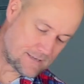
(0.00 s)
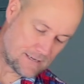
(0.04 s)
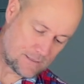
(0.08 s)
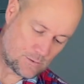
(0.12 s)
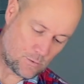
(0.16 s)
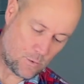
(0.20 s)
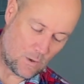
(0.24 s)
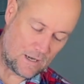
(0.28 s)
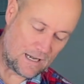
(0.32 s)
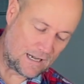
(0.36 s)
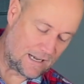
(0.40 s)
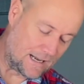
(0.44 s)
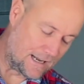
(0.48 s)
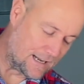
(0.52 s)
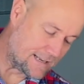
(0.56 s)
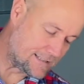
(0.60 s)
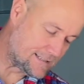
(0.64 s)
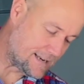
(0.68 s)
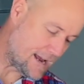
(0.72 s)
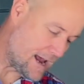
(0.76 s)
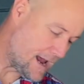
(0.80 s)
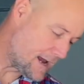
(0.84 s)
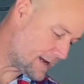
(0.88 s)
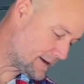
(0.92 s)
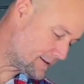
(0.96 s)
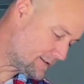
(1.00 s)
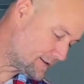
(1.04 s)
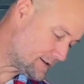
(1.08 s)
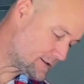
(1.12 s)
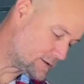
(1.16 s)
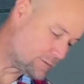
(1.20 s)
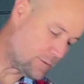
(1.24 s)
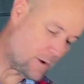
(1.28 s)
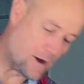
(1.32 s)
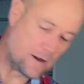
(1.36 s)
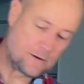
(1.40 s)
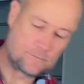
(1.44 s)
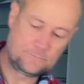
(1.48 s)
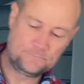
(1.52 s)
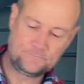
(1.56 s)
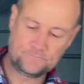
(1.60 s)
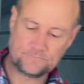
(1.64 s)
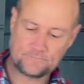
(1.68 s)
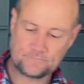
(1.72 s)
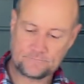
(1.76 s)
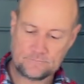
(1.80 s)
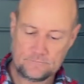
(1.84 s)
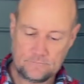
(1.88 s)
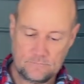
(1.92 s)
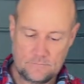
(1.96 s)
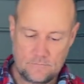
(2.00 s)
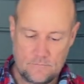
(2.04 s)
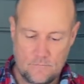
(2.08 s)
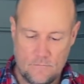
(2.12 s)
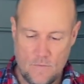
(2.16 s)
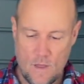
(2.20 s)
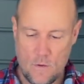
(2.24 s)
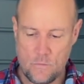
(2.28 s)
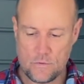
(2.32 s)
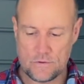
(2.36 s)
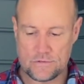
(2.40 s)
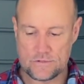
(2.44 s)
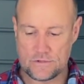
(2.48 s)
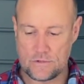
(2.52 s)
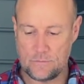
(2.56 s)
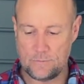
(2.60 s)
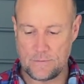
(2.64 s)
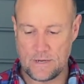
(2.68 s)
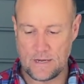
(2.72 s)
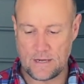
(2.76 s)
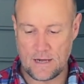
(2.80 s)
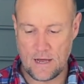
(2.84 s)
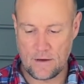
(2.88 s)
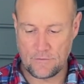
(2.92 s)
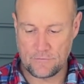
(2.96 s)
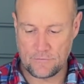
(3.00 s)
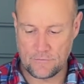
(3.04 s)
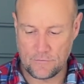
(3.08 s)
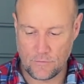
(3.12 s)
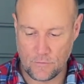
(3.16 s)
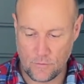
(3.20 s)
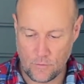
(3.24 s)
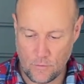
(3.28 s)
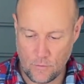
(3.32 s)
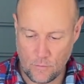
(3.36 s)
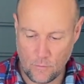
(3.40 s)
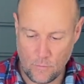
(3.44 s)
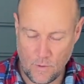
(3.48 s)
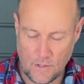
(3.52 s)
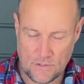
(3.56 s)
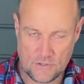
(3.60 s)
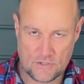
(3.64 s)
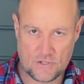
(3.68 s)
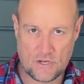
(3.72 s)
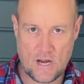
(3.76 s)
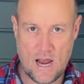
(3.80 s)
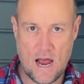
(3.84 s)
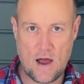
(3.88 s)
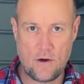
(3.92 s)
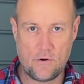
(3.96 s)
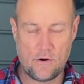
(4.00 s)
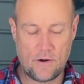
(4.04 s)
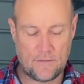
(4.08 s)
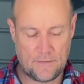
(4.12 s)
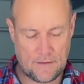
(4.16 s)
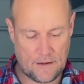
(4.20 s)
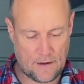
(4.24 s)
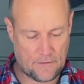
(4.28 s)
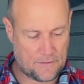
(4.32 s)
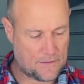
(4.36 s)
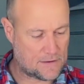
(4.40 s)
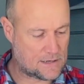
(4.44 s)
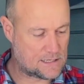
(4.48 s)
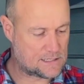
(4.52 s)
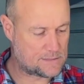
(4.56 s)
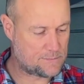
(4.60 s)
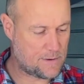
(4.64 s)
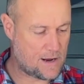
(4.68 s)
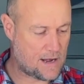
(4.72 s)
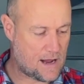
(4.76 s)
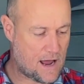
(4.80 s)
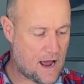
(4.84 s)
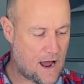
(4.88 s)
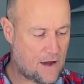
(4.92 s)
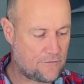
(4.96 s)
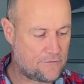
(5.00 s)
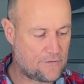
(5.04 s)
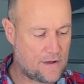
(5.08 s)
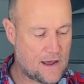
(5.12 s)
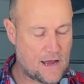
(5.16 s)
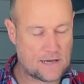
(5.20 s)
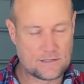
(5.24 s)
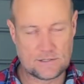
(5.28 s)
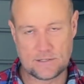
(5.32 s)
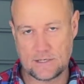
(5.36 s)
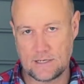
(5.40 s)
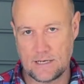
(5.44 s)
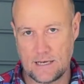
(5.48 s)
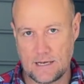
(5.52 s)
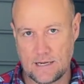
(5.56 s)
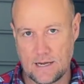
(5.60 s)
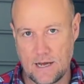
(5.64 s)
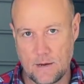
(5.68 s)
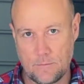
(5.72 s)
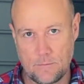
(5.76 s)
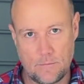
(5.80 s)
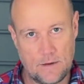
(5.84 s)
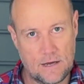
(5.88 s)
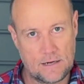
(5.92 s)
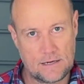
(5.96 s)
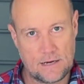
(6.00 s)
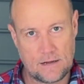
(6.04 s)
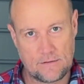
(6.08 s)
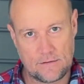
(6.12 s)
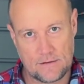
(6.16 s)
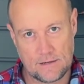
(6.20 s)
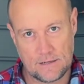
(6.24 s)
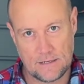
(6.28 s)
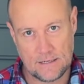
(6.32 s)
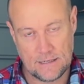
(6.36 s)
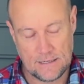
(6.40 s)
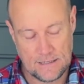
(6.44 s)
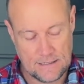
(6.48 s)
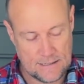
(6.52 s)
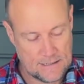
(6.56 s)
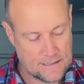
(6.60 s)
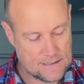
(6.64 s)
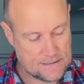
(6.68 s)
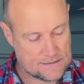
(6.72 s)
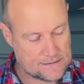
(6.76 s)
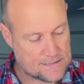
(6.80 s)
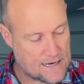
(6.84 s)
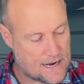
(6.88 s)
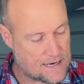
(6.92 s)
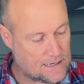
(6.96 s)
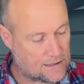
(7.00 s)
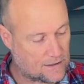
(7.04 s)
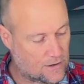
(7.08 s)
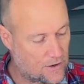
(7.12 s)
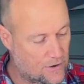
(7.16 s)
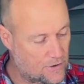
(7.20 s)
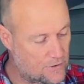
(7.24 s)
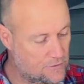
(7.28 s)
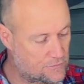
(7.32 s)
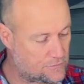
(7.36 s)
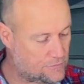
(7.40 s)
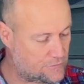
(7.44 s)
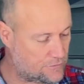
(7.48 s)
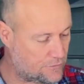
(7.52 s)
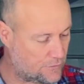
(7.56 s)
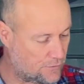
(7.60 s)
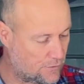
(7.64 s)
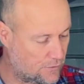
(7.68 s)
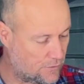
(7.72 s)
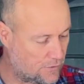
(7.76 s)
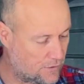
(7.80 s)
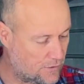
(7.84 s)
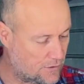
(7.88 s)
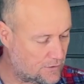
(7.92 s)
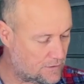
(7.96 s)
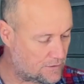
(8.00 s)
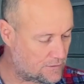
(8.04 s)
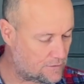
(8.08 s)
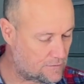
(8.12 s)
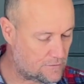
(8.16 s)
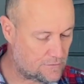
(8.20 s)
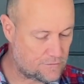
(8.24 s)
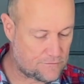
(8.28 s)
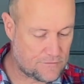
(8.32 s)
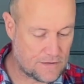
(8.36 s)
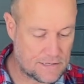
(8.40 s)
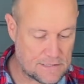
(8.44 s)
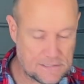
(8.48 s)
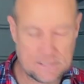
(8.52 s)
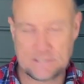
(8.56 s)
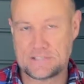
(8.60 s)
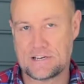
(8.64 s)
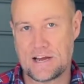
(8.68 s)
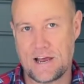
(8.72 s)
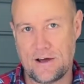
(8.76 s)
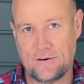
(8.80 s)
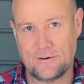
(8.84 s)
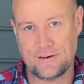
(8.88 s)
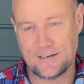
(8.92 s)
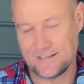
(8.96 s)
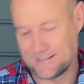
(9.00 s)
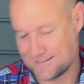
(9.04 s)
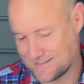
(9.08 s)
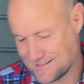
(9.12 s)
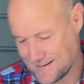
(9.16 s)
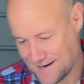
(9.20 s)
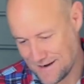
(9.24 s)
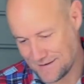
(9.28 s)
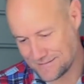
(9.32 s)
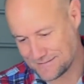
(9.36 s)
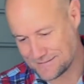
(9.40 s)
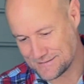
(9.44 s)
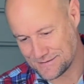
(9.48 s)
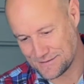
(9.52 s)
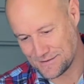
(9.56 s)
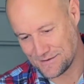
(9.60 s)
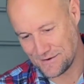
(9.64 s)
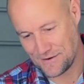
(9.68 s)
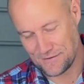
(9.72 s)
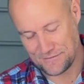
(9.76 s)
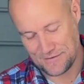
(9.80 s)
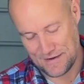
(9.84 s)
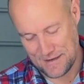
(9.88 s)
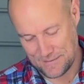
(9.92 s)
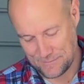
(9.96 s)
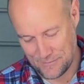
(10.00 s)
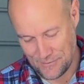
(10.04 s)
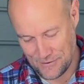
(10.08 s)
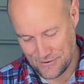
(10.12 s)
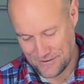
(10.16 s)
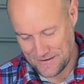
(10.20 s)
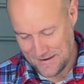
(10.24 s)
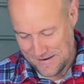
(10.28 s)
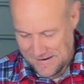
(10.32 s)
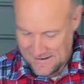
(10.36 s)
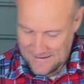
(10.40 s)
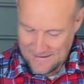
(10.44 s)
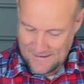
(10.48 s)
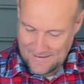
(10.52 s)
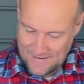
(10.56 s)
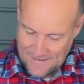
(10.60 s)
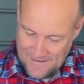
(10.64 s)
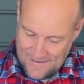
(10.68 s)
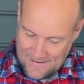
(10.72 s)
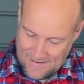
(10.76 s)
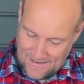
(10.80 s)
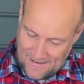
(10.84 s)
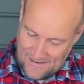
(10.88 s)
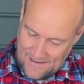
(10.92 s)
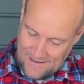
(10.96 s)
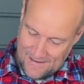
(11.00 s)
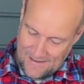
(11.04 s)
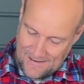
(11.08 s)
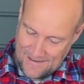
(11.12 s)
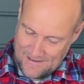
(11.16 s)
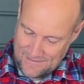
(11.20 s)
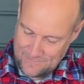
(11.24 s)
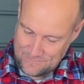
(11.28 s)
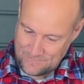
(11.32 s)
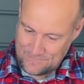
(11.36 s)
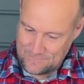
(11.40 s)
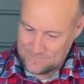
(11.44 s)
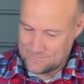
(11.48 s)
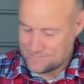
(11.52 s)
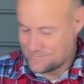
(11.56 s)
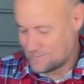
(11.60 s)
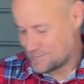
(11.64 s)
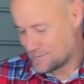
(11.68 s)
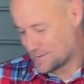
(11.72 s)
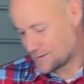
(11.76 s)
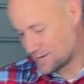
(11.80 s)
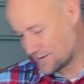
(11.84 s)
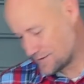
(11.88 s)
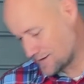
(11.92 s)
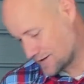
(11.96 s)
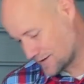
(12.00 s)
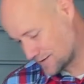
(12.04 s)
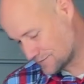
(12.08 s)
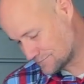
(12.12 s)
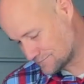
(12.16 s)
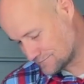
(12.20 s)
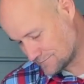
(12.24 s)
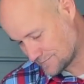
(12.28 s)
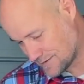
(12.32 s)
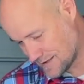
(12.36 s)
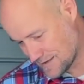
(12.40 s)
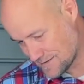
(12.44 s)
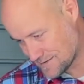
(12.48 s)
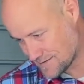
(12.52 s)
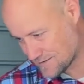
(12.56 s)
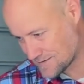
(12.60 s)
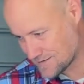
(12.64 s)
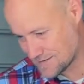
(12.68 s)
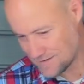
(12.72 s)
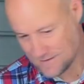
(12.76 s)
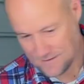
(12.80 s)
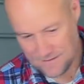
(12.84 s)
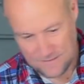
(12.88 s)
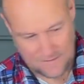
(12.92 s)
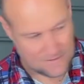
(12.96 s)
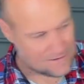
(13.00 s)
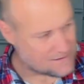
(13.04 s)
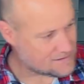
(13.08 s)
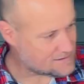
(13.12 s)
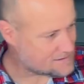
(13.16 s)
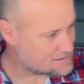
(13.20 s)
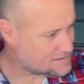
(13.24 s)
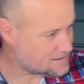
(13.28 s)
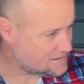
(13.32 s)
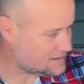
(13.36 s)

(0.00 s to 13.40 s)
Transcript: a 20 litre tank, this one, which should be enough for one shower. And then I think it's about a half hour to heat up another tank load for Fee's shower after I've had mine. So yeah, that's this